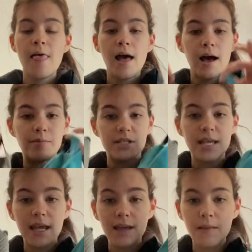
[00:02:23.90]
I'm just
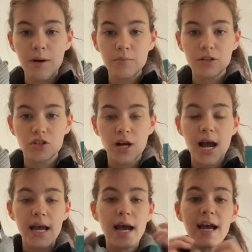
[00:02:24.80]
hanging them up to
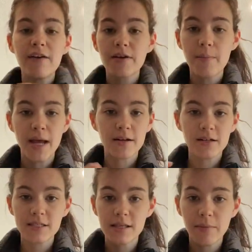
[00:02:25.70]
dry. I have command
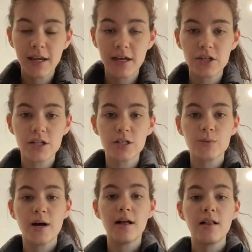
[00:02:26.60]
hooks in my kitchen as
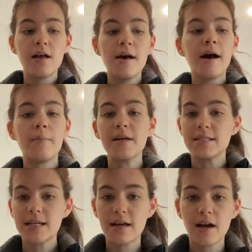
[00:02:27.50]
well,
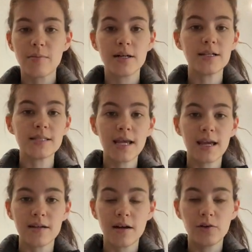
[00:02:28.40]
inside cupboards
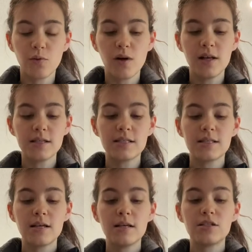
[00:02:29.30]
and on the
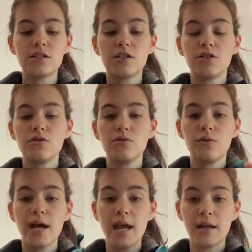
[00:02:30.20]
walls to
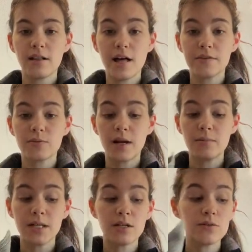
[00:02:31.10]
hang cloths when I'm
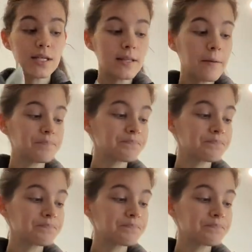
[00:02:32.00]
done using them.